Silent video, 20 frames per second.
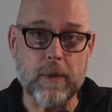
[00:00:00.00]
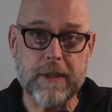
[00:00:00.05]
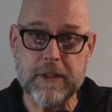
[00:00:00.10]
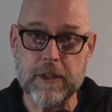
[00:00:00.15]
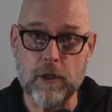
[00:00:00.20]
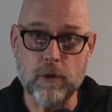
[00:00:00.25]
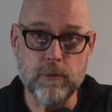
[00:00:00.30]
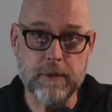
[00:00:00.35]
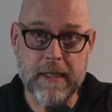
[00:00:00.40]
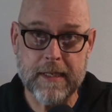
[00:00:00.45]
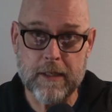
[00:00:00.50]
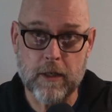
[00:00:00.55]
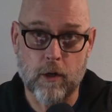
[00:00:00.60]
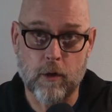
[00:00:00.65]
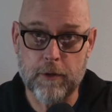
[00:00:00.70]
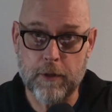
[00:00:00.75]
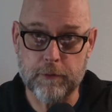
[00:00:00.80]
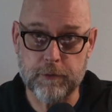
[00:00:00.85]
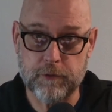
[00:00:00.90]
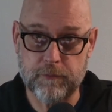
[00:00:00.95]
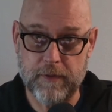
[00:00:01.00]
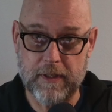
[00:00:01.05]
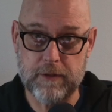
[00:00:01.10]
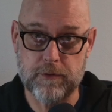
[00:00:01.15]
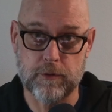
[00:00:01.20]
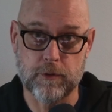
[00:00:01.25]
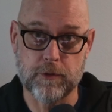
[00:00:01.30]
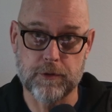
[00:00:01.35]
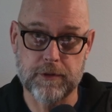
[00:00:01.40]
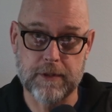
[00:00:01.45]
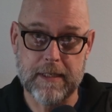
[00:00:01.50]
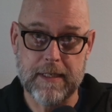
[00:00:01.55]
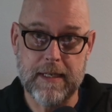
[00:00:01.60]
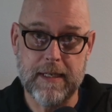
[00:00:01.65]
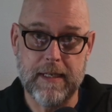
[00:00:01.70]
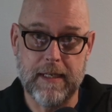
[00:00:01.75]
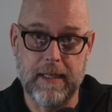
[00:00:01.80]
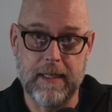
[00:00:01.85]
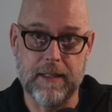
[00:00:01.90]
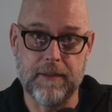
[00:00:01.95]
We don't get all those features
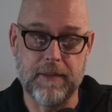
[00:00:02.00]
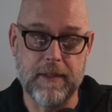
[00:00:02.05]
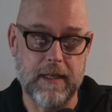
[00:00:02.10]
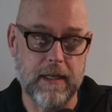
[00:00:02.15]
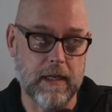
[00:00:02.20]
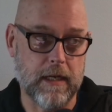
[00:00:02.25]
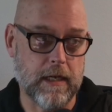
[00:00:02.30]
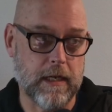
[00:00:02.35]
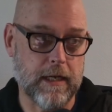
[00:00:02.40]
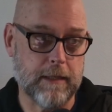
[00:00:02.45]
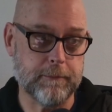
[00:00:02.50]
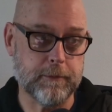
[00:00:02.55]
in the